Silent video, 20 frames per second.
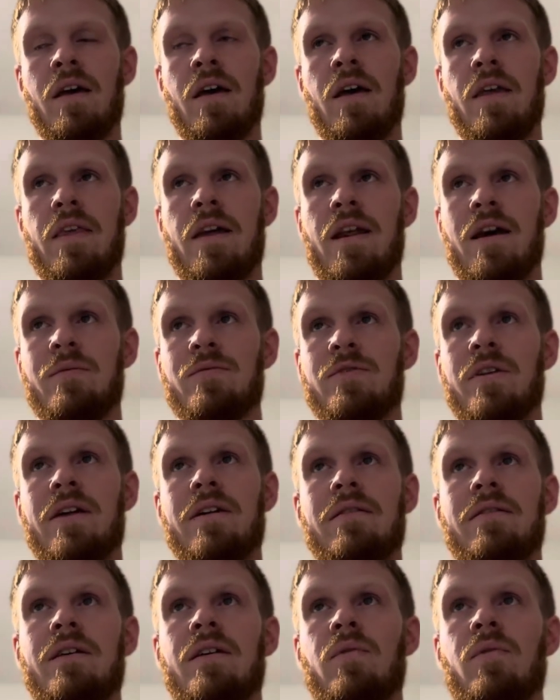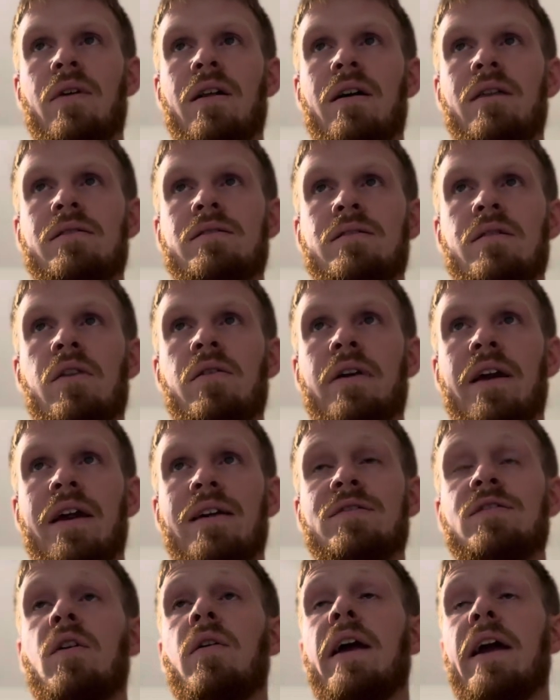Then I'm trying to think what else. Okay,
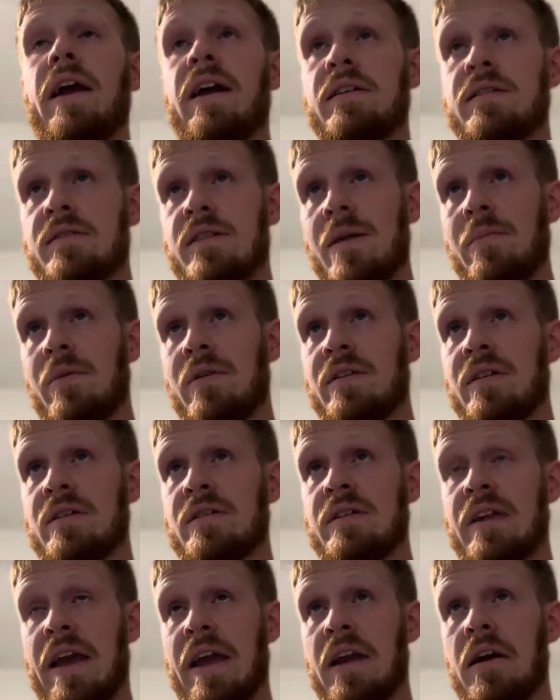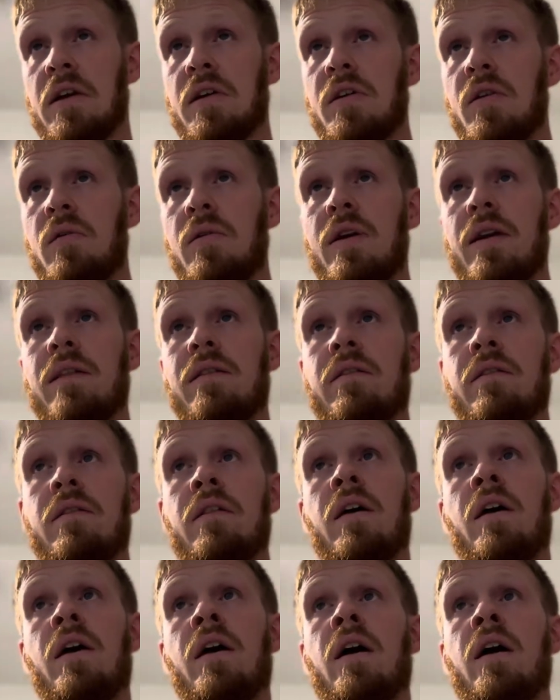so Separatist air units.
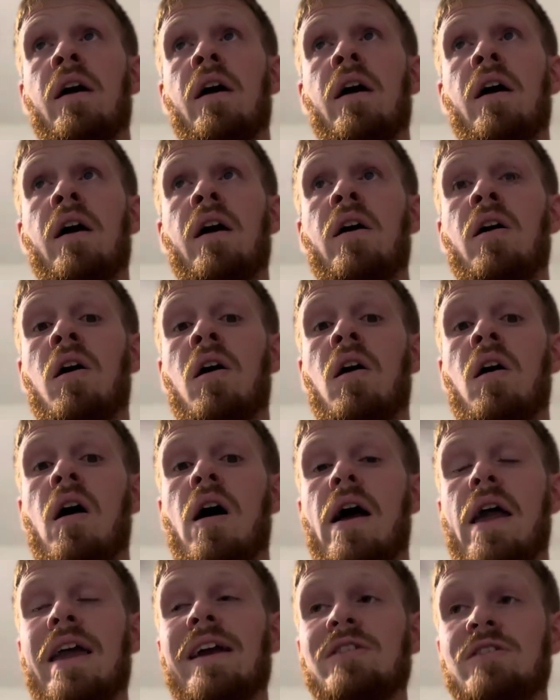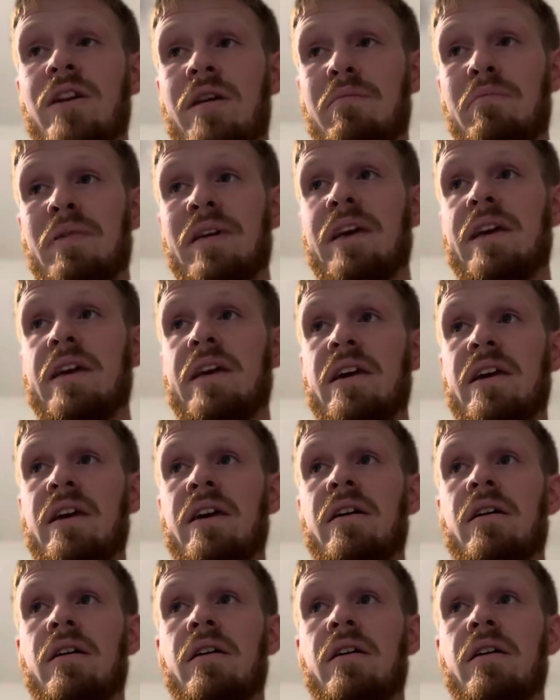HMP